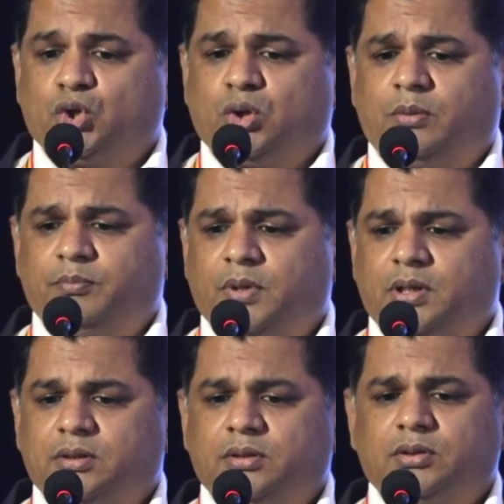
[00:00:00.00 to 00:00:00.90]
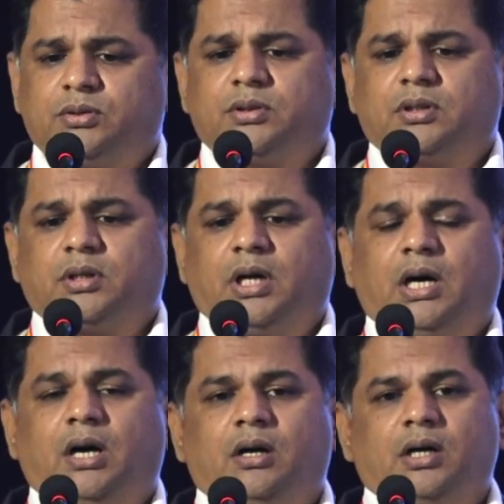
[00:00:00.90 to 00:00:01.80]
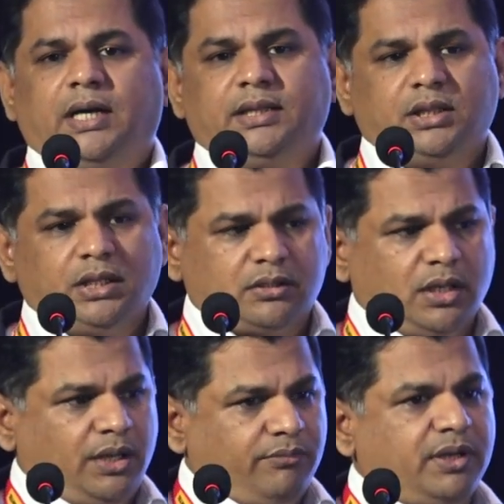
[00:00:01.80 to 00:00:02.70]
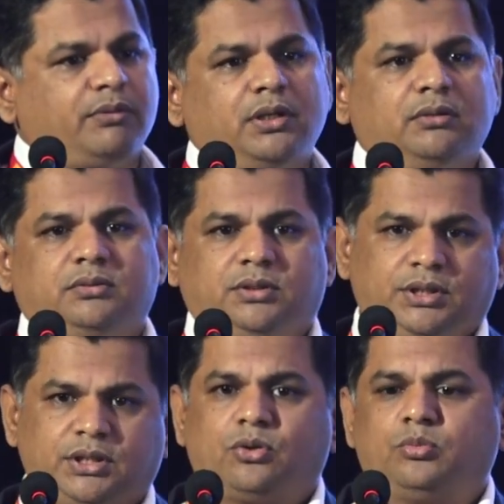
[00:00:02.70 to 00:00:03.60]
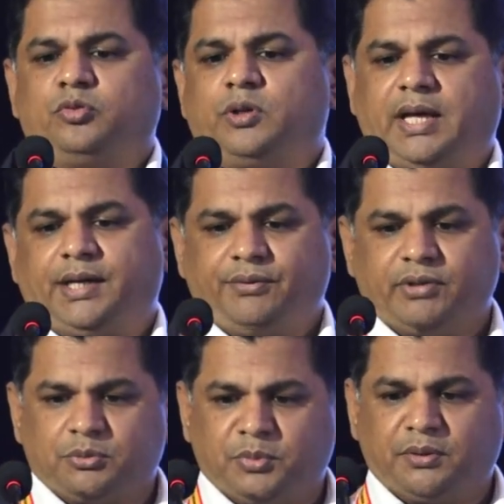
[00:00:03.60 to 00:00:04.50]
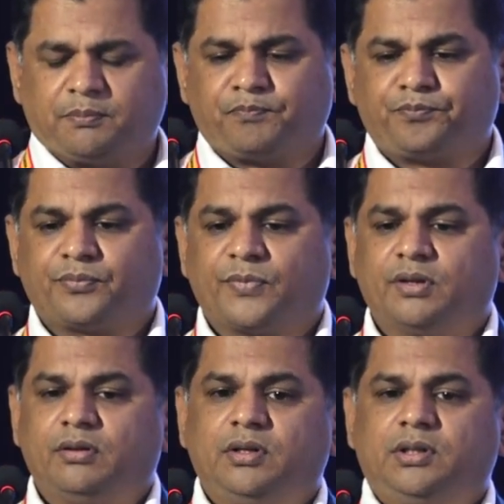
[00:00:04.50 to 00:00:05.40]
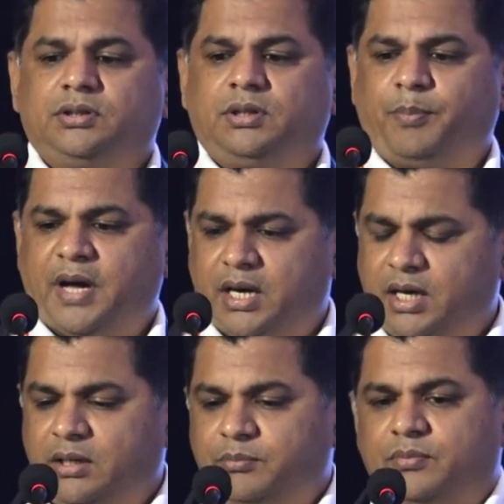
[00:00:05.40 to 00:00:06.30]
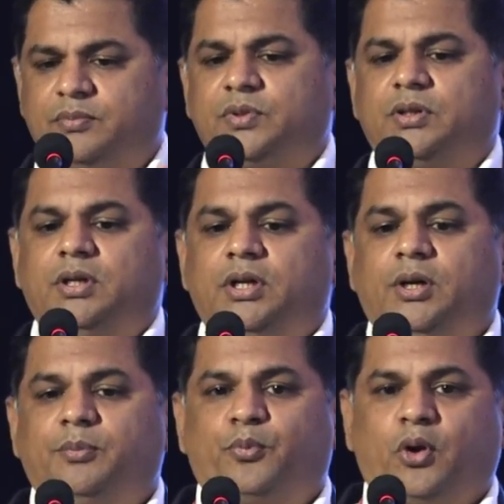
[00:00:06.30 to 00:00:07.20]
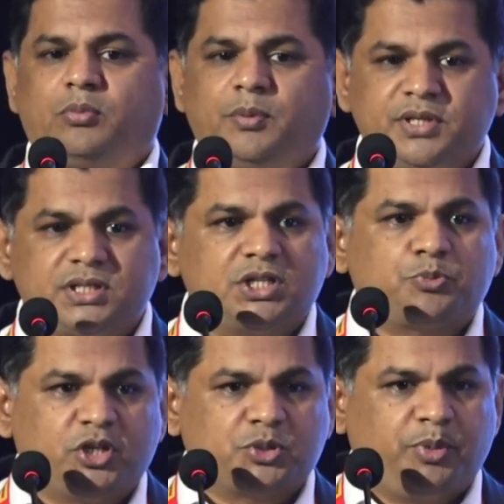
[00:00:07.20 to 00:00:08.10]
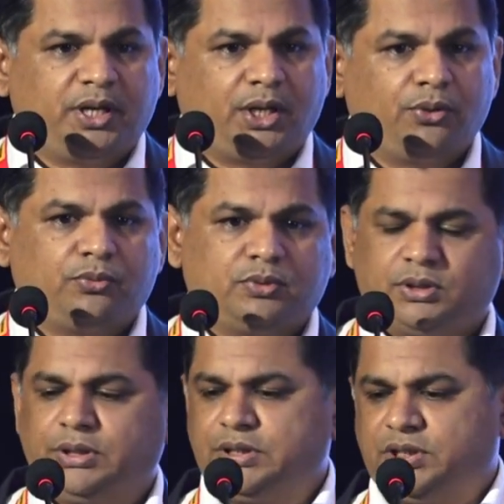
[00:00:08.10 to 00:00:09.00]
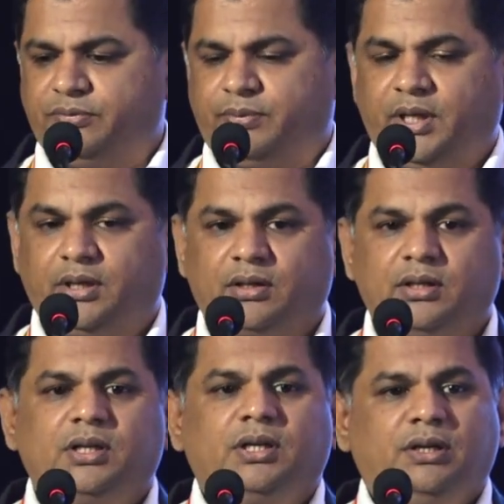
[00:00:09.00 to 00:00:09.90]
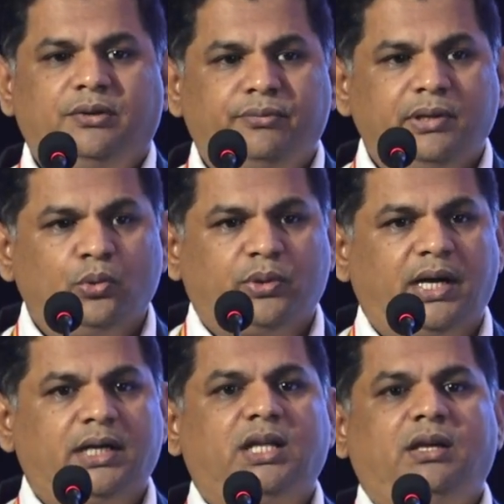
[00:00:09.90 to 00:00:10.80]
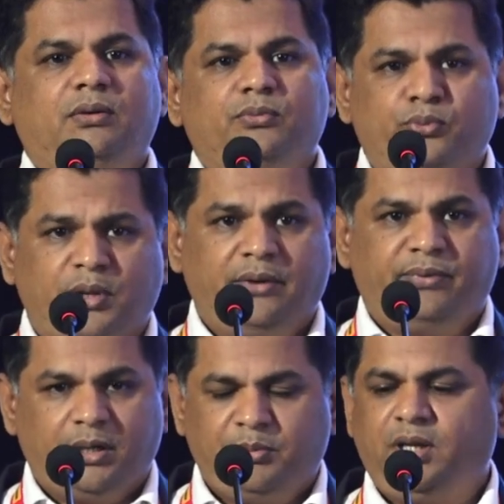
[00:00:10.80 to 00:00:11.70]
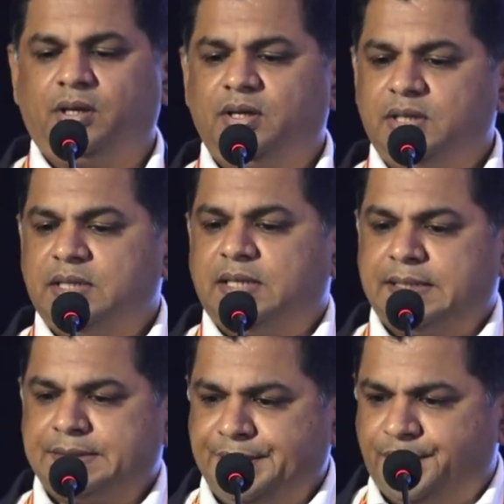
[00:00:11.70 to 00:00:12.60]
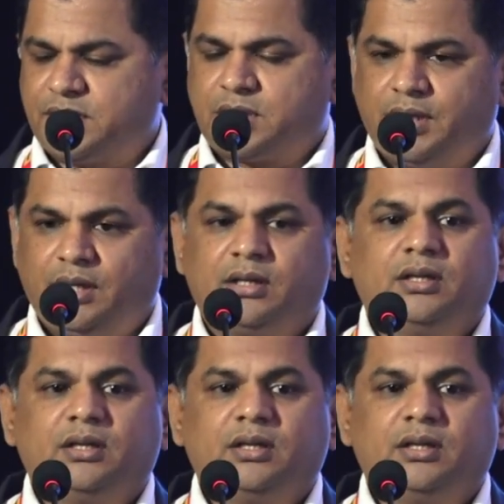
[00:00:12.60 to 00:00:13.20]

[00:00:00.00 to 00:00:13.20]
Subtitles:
So I think everyone in the room would agree with me. The paradigm from a business perspective is shifting. If you look at the F&B as an industry,